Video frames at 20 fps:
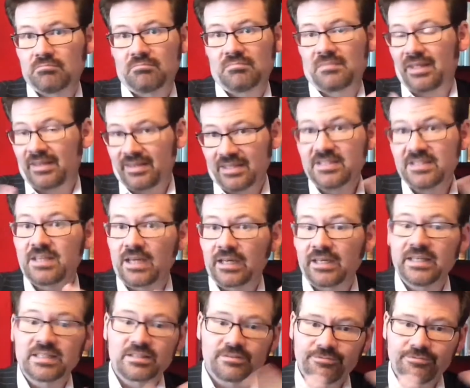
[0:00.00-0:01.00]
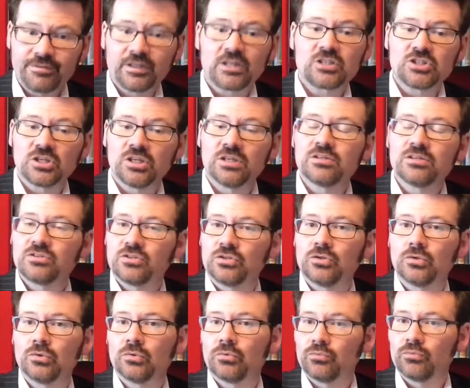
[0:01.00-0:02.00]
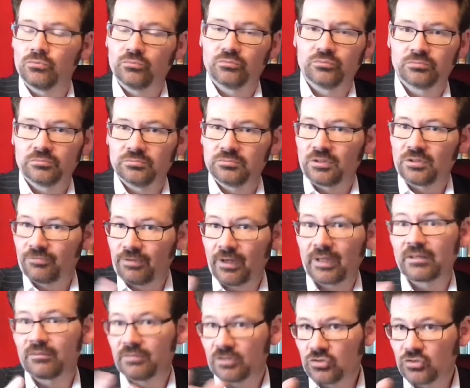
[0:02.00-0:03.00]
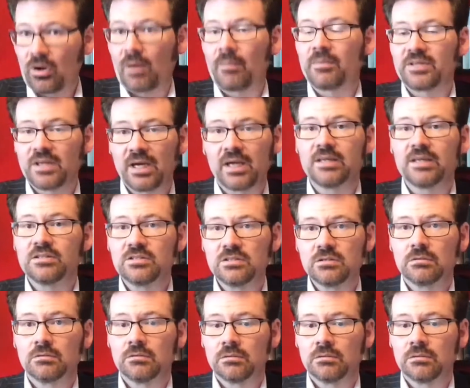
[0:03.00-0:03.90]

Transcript: like these techniques of fiction to effectively dramatize